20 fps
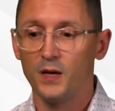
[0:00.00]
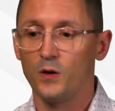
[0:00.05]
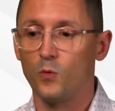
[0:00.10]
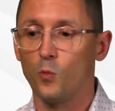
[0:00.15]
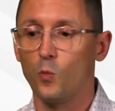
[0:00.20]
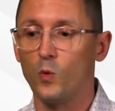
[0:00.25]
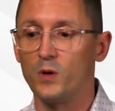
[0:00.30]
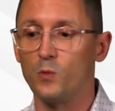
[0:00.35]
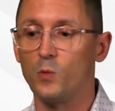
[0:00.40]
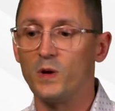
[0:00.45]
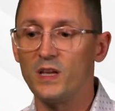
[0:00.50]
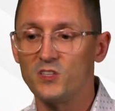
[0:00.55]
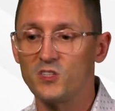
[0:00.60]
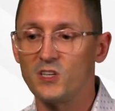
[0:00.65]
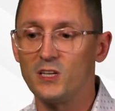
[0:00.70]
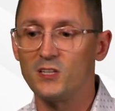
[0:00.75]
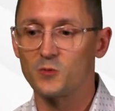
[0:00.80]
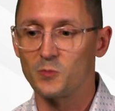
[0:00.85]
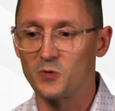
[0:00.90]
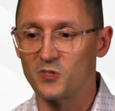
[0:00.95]
When we
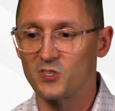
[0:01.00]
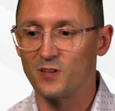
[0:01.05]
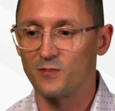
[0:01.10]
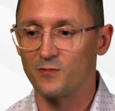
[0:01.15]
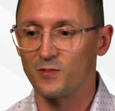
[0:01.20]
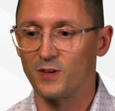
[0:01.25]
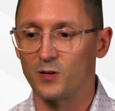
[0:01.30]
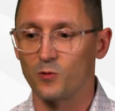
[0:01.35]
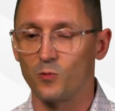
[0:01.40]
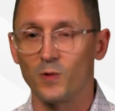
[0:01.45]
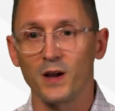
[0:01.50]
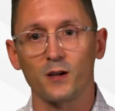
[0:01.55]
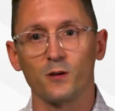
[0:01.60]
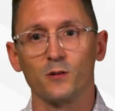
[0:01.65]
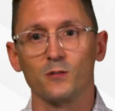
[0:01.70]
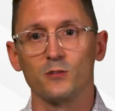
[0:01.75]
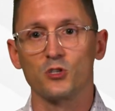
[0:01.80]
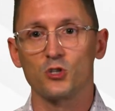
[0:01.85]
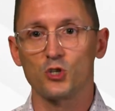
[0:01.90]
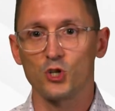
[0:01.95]
see specific
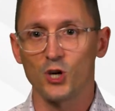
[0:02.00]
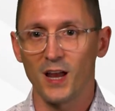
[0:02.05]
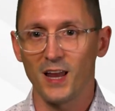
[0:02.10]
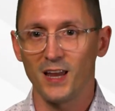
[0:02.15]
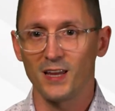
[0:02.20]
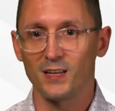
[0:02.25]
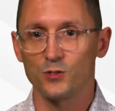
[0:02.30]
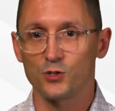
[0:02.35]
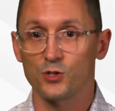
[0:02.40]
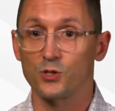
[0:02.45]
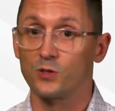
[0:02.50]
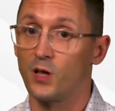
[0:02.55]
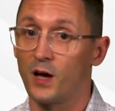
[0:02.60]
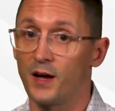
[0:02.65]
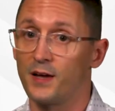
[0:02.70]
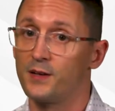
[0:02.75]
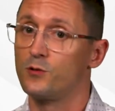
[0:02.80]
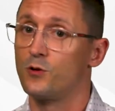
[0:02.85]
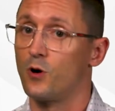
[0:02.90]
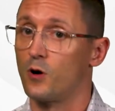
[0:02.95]
records change,
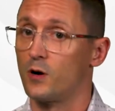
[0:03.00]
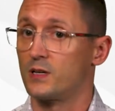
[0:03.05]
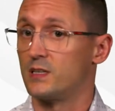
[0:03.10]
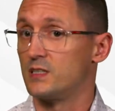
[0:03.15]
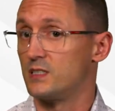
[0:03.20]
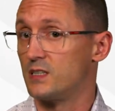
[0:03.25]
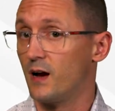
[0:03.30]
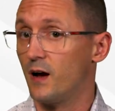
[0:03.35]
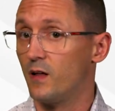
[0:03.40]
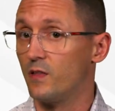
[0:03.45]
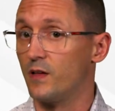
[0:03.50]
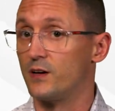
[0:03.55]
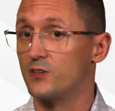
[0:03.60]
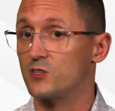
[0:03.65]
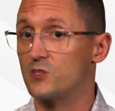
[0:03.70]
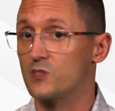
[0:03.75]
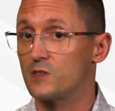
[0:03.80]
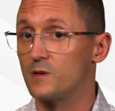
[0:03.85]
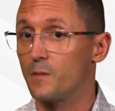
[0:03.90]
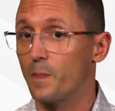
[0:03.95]
Liongard can tell
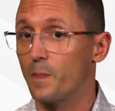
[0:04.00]
us,